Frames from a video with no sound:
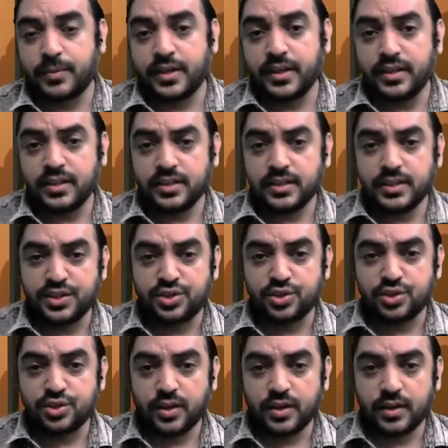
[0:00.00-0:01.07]
money,
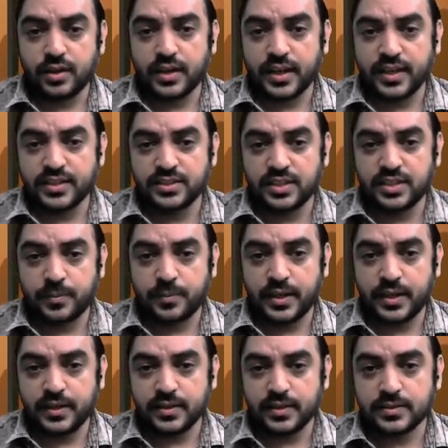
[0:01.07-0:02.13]
issuer raise the
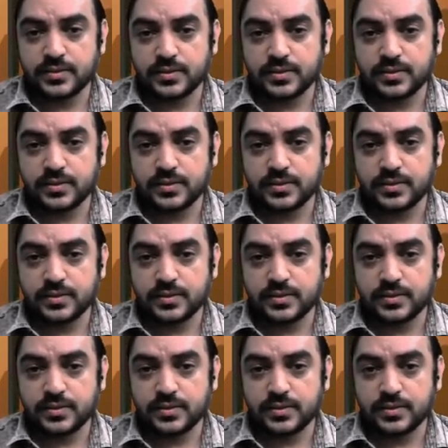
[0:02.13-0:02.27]
money